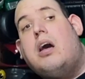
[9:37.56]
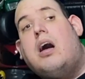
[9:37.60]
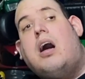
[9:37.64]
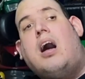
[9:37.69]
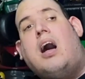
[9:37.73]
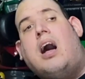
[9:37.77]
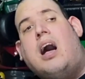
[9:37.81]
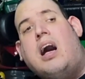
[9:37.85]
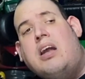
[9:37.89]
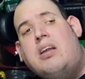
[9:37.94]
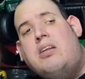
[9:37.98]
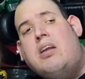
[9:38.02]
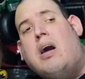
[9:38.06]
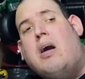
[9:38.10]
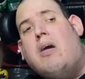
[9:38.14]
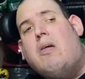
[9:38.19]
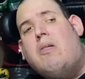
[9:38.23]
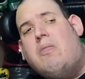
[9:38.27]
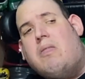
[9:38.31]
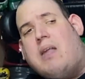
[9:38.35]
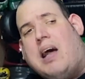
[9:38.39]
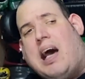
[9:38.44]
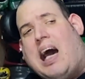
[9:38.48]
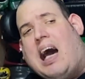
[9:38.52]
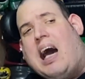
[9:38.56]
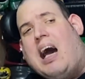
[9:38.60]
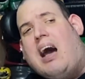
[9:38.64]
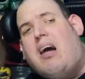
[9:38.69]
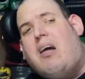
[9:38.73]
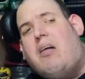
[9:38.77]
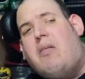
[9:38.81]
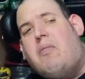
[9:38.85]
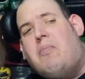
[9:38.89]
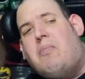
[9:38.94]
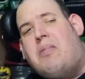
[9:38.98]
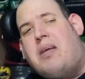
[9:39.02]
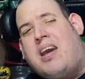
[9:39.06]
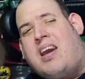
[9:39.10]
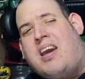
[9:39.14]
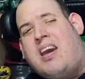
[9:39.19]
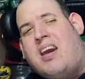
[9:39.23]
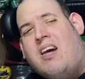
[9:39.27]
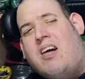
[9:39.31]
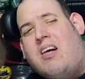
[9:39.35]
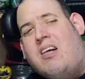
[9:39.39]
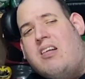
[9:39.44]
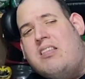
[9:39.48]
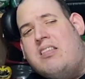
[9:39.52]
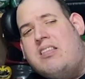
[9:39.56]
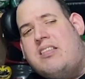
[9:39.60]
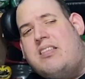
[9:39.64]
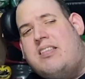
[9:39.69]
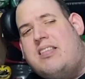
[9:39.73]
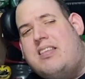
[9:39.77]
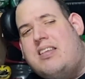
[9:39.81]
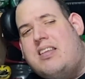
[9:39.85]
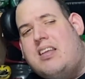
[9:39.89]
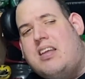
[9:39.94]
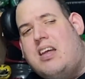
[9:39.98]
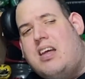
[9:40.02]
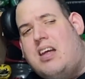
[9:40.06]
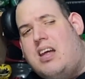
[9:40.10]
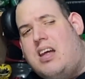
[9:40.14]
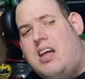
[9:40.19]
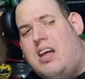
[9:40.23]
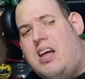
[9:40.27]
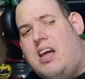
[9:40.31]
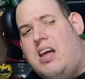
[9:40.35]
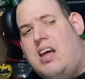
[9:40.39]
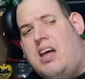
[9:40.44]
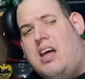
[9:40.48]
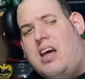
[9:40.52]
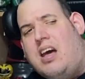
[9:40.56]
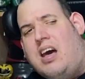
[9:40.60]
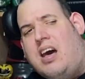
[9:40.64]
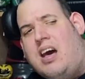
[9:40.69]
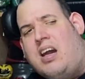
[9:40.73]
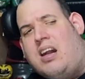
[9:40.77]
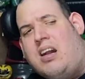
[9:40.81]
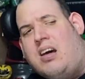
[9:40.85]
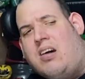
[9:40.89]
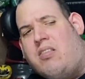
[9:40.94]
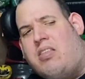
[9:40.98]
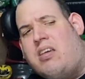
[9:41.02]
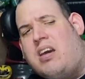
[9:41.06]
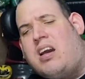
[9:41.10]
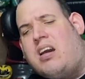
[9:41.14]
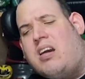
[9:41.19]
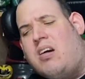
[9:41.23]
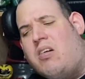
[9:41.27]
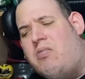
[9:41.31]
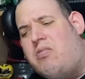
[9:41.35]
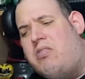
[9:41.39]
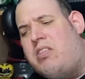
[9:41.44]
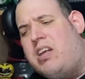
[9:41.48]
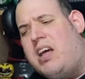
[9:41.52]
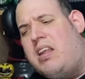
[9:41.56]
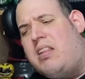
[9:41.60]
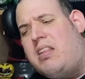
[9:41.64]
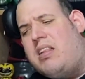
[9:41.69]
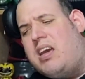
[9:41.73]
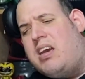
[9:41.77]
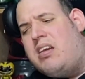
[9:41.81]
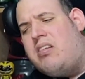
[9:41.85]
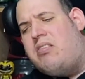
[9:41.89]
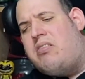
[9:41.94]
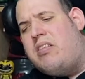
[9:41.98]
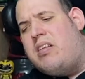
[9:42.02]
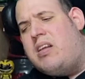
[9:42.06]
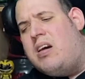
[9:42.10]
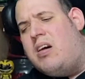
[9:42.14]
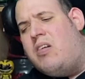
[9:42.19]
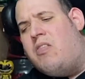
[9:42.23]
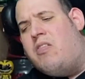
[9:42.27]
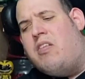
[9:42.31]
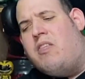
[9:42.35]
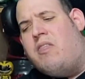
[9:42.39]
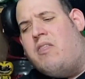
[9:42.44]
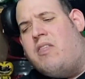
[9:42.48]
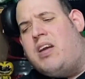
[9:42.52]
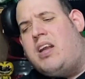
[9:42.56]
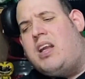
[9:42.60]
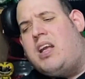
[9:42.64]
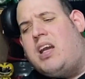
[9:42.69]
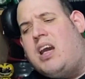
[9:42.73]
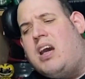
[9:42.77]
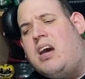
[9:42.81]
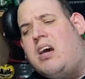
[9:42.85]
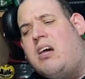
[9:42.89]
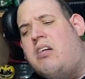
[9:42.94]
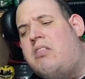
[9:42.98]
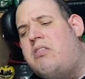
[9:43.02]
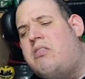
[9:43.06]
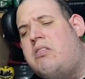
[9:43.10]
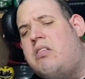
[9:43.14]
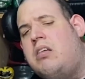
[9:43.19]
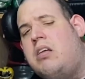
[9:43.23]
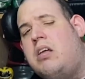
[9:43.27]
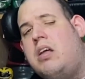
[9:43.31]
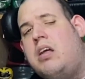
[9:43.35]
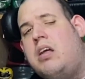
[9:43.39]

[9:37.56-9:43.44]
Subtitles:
I know that because, and I think I've said this in other videos,